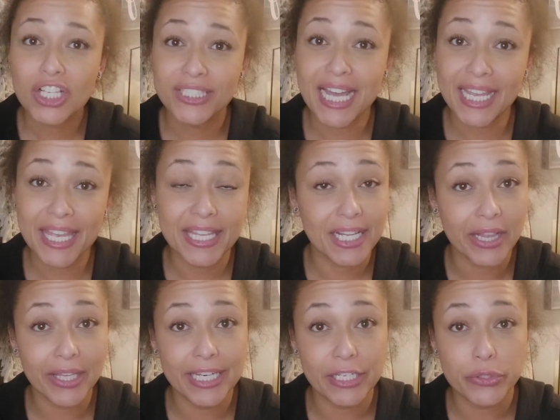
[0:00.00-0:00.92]
second
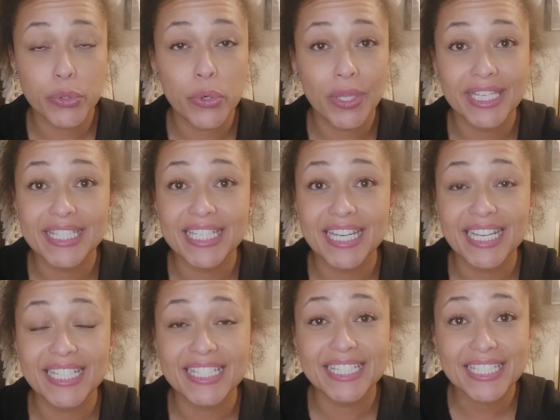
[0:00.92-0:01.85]
cleaning tool is an
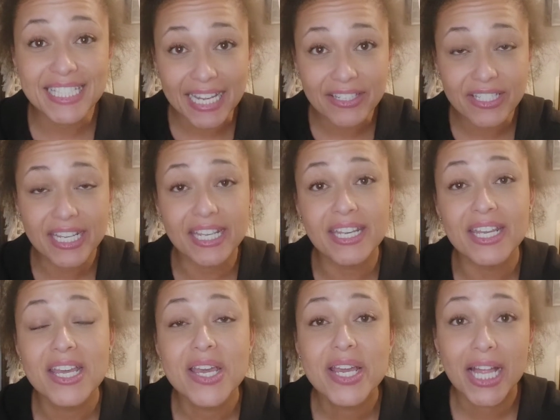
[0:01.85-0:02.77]

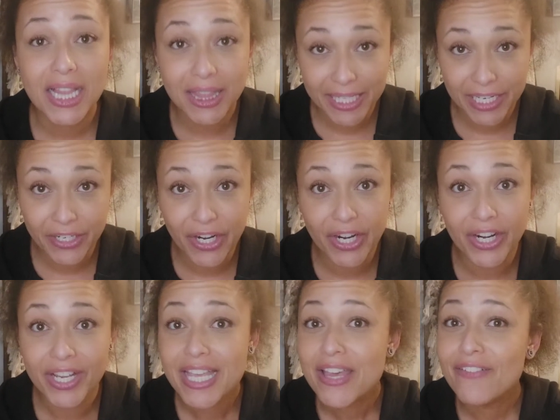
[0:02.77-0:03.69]
extended cleaner.
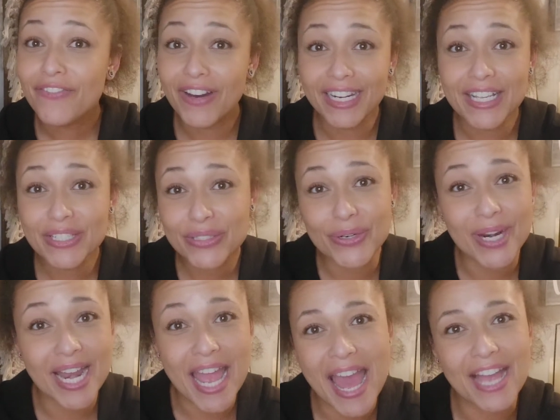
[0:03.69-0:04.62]
Funny
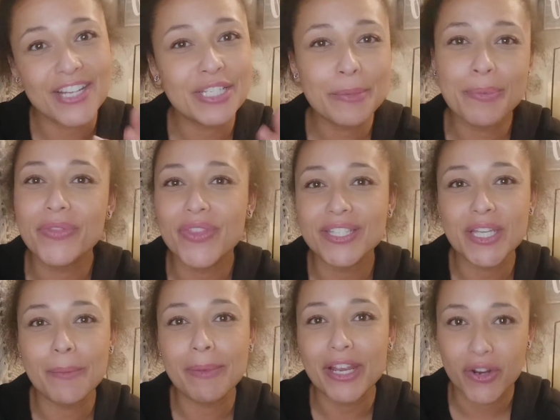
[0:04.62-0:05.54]
story, I actually put this
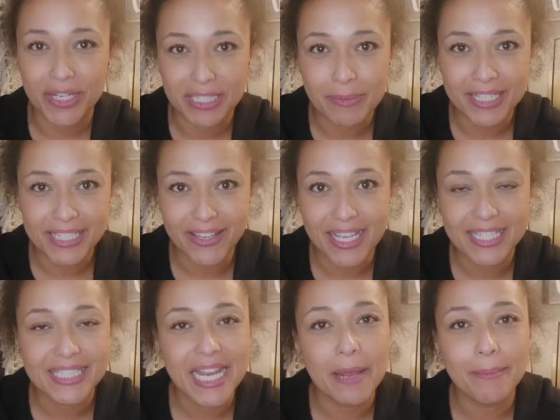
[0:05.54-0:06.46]
on my Christmas
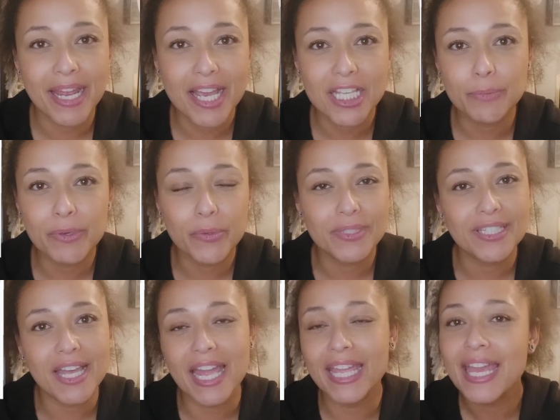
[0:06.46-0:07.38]
list and my husband was
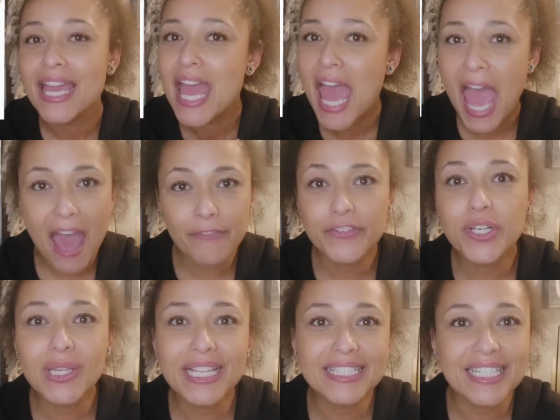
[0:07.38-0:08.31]
like, half
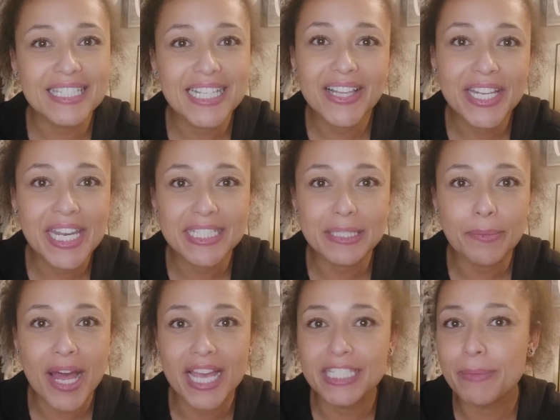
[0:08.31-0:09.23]
your list is cleaning
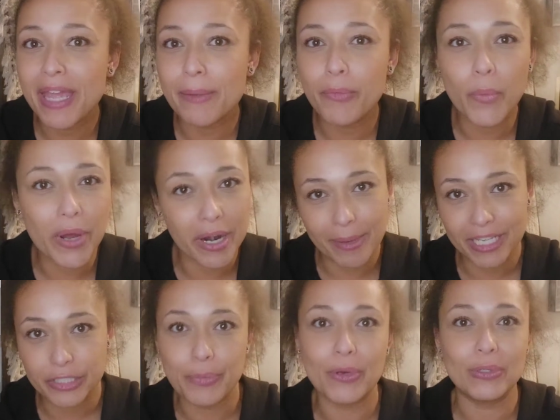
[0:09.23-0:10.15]
supplies, babe. What am I
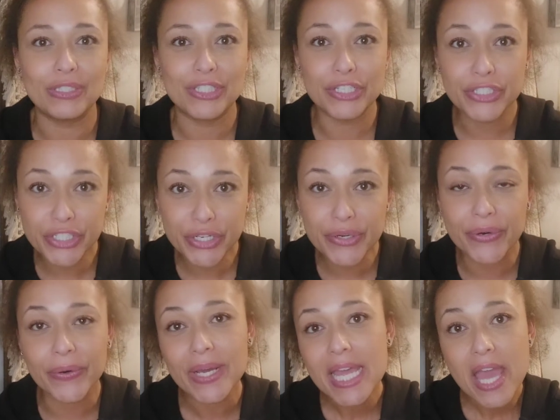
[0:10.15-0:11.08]
supposed to
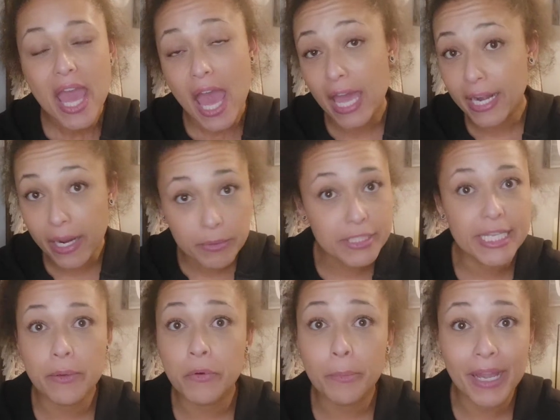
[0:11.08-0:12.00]
do? And I was
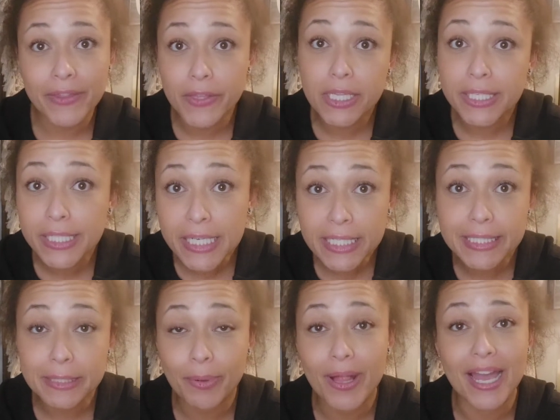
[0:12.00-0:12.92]
like, well, buy the cleaning
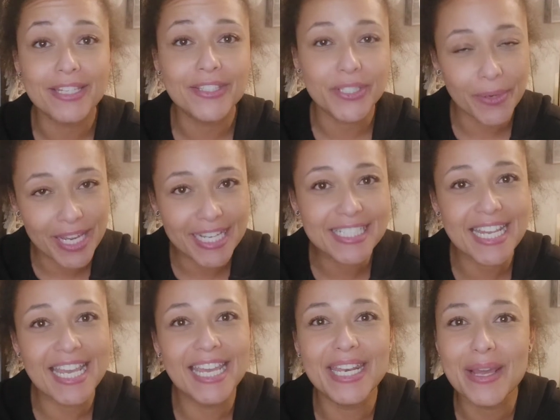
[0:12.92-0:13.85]
supplies. So he
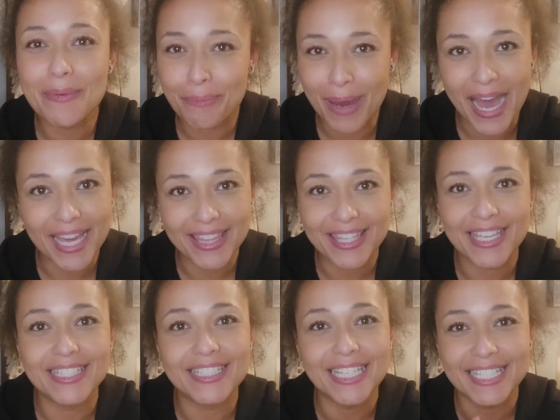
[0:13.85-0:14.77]
did buy
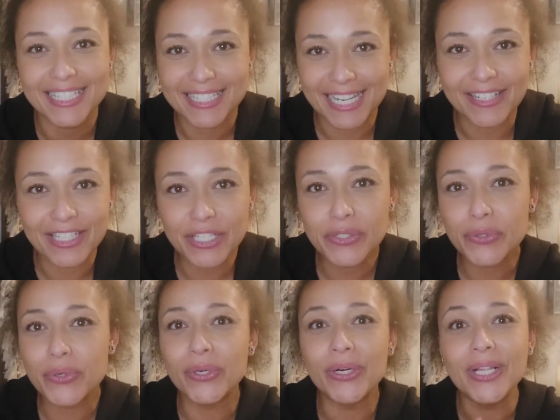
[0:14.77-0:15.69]
this extended
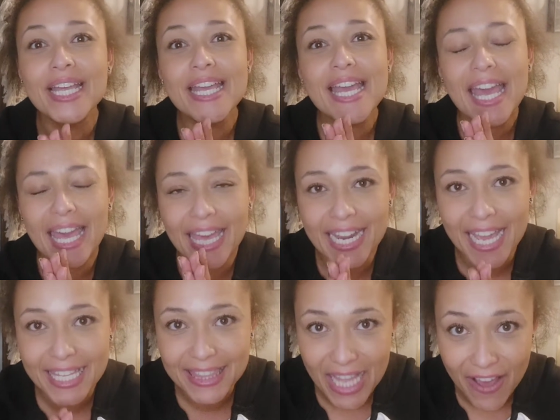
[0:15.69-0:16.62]
tool and
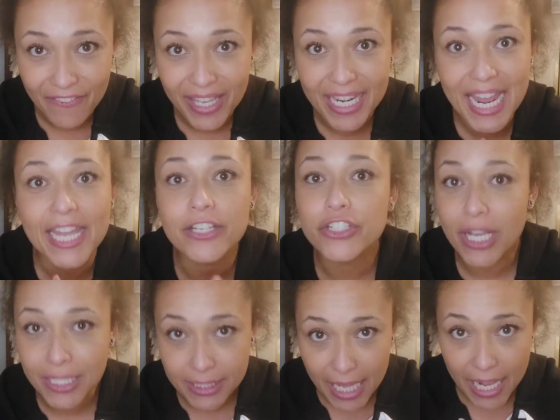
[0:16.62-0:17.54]
I love it. I
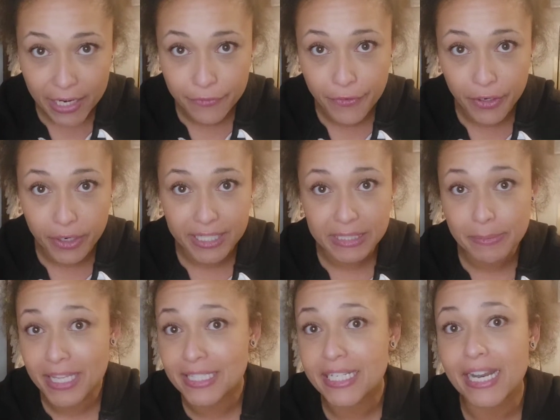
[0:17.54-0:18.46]
just got it for
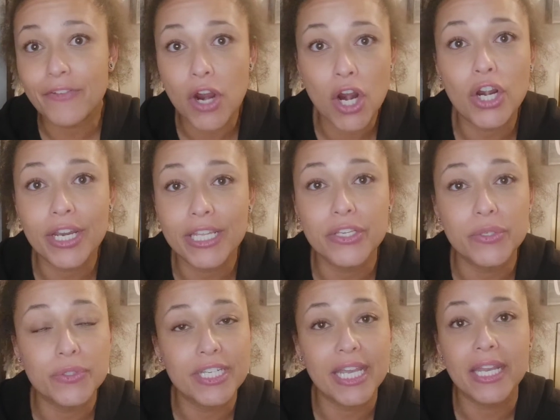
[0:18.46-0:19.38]
Christmas and I've already
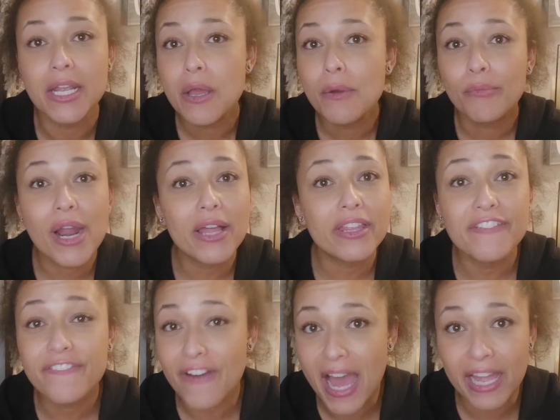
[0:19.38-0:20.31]
used it probably
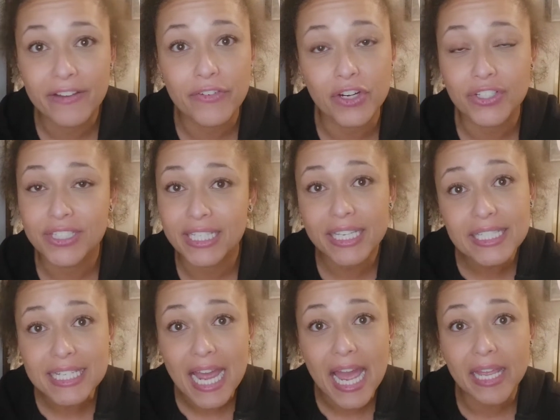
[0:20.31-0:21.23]
5 or 6
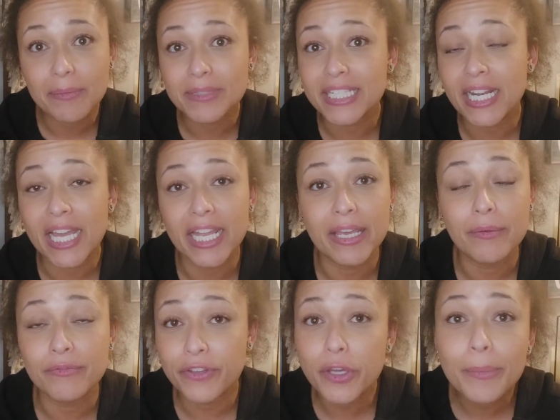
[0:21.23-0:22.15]
times, and I
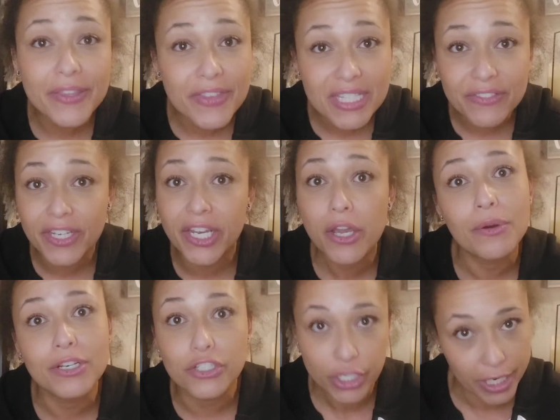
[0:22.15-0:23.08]
am filming this video
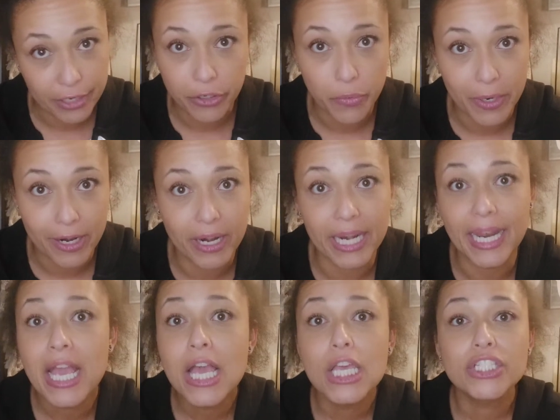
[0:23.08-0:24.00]
in
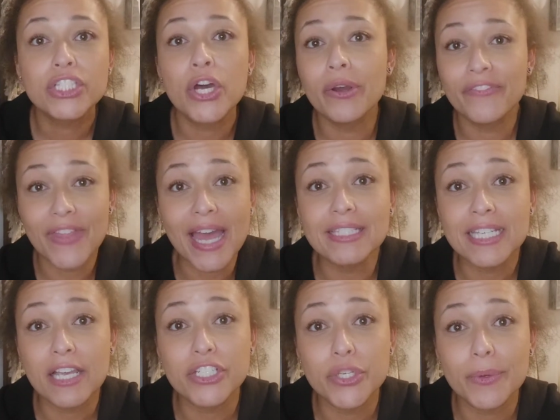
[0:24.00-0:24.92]
January. So if that
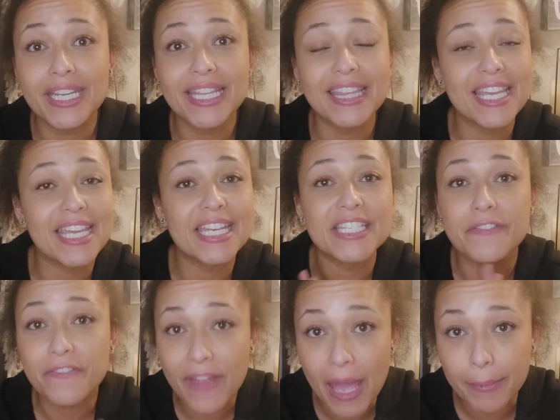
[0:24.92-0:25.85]
tells you anything, it is
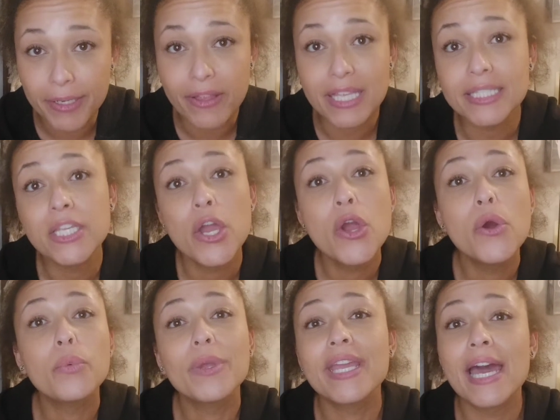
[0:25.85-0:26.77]
fabulous.
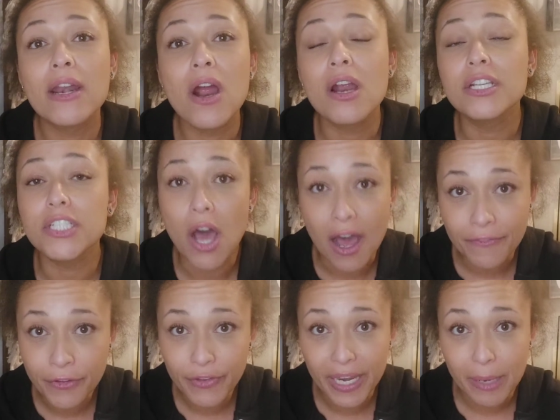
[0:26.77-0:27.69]
We got ours off
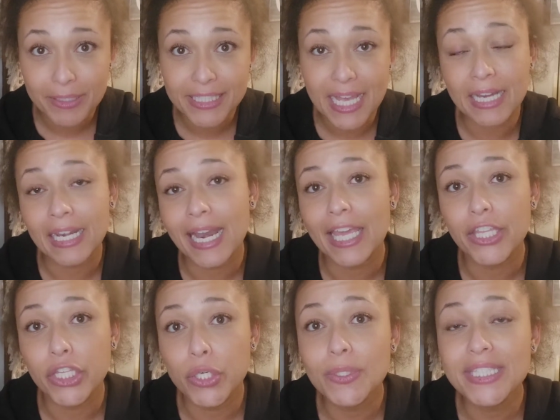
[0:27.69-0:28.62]
of Amazon and I
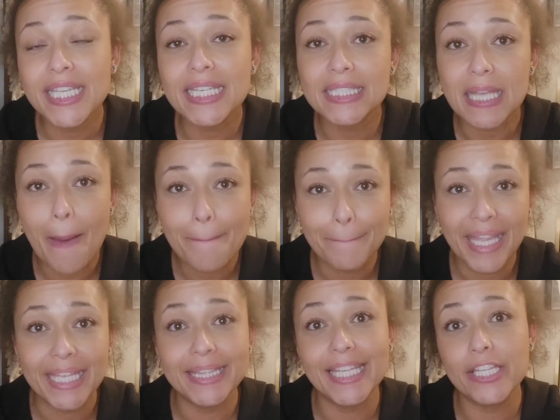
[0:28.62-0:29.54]
use this
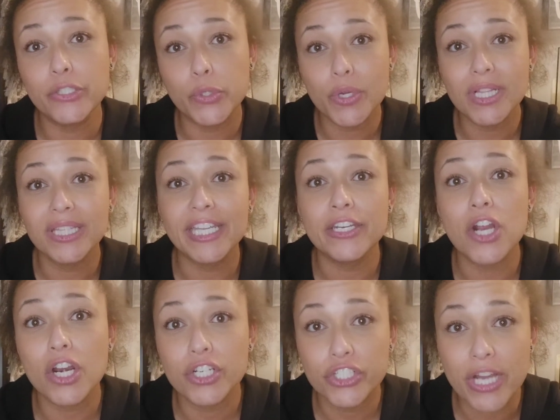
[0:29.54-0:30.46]
mainly to clean
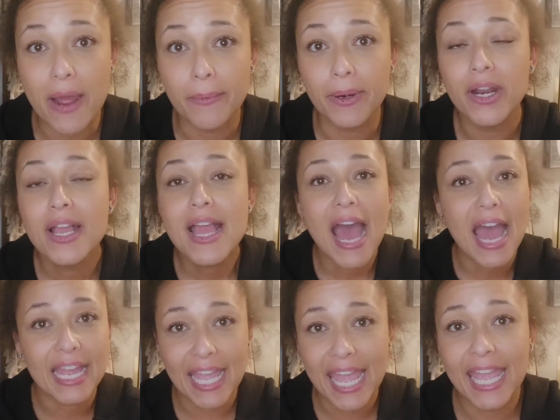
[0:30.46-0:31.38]
our shower.
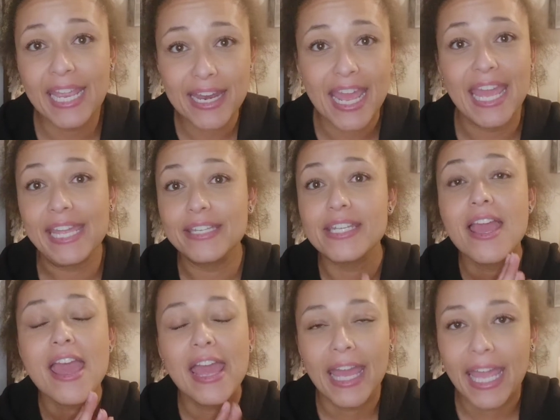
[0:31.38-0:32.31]
I hate
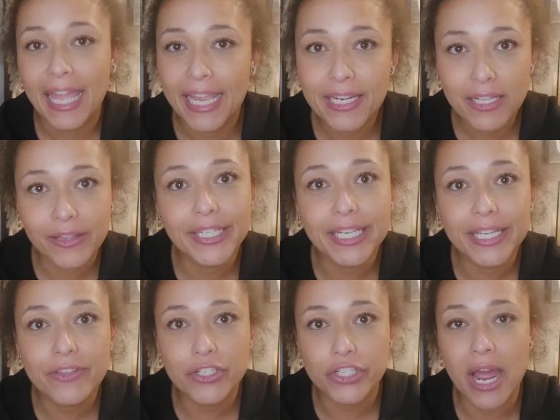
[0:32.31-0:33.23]
cleaning
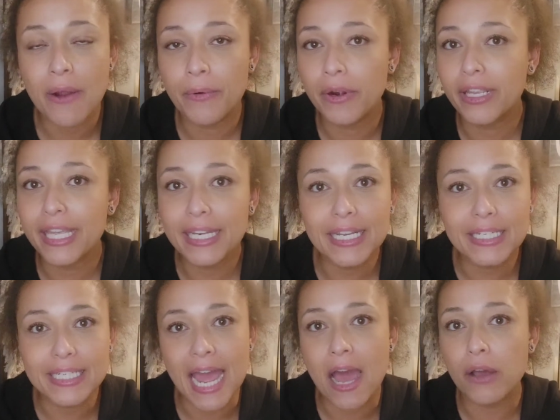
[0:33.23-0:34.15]
the shower, getting
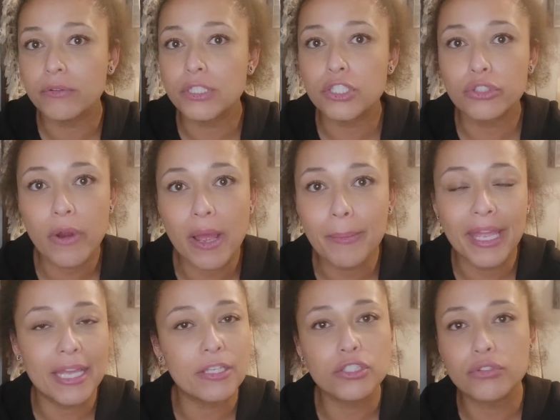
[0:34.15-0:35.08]
down,
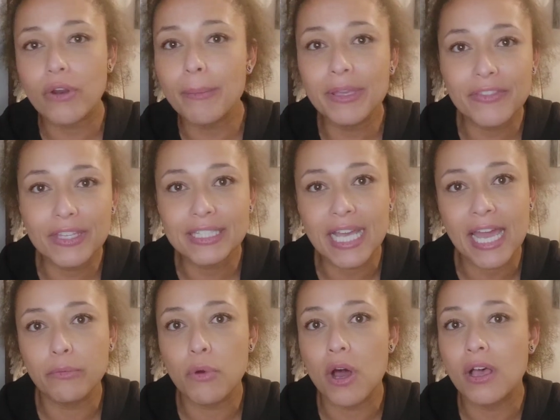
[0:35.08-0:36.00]
scrubbing the
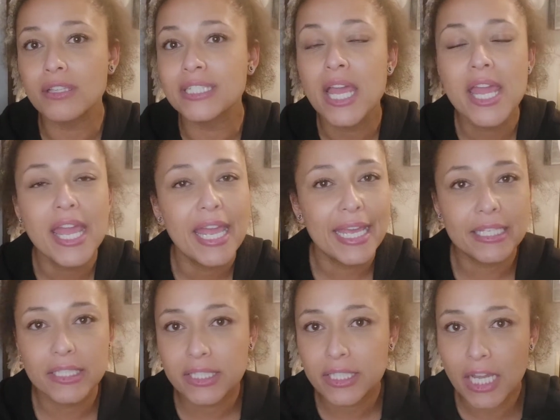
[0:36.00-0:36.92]
sidewalls.
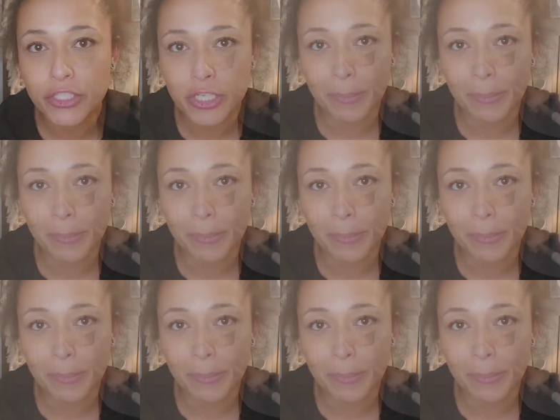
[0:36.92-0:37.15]
It's such a